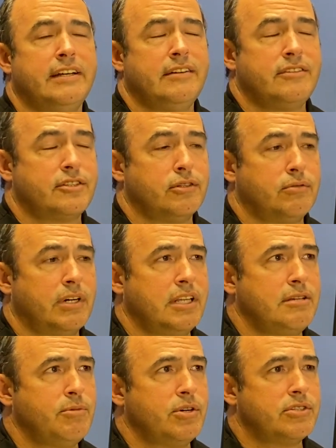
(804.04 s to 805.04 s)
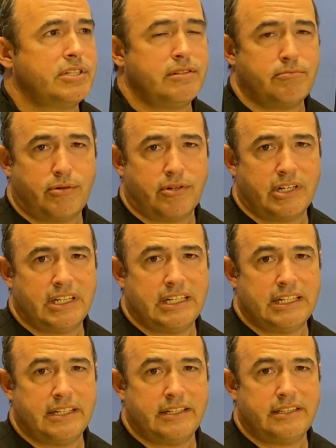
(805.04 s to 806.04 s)
So one of the most
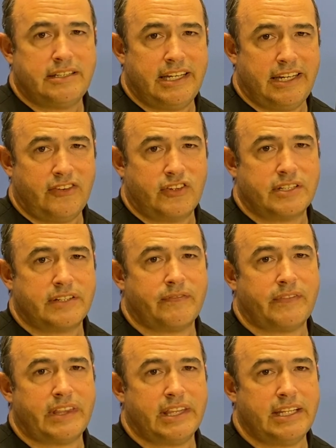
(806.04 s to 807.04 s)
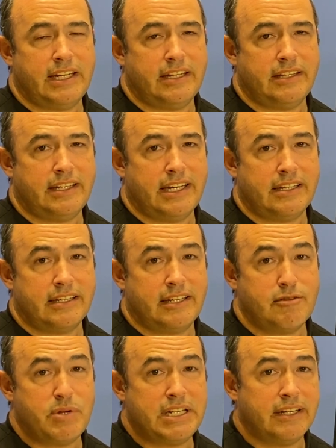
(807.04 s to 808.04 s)
important things that
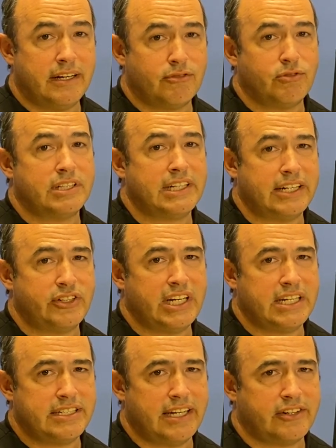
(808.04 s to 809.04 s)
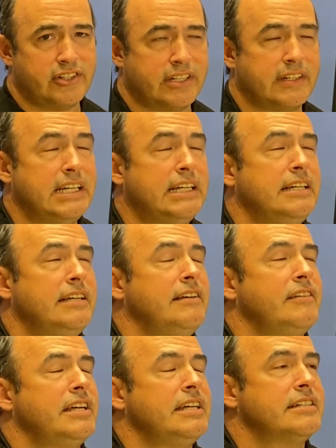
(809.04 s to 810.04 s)
can be done with hydrodissection
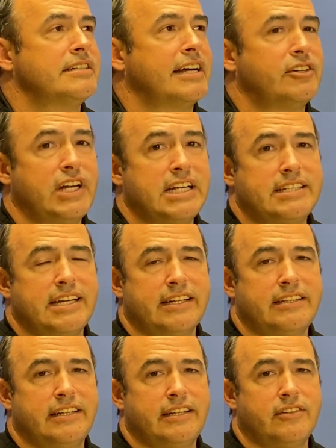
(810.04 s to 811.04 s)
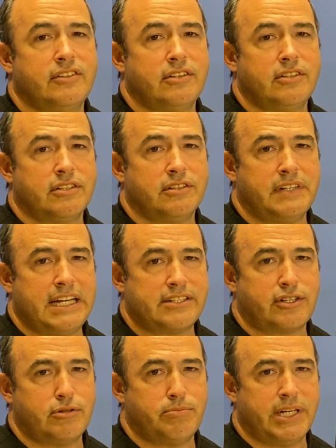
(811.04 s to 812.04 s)
is hydrodissecting the
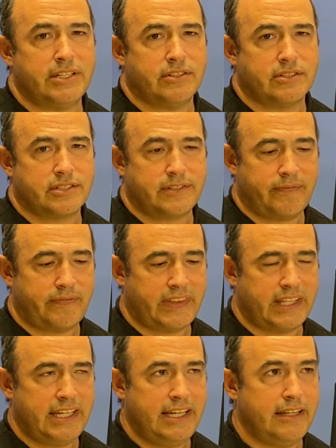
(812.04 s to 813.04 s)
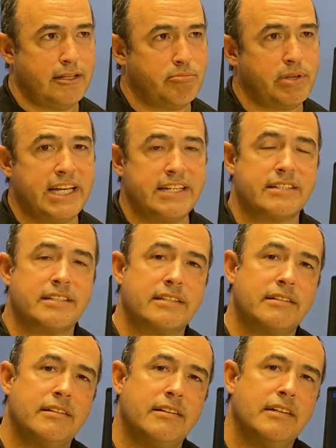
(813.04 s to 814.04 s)
neurovascular bundles in the place
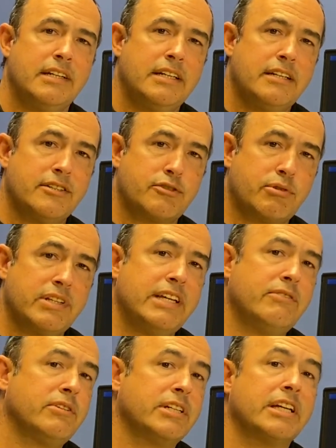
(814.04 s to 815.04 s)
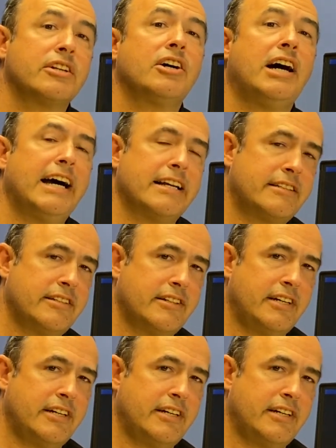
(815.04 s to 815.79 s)
is where they will get caught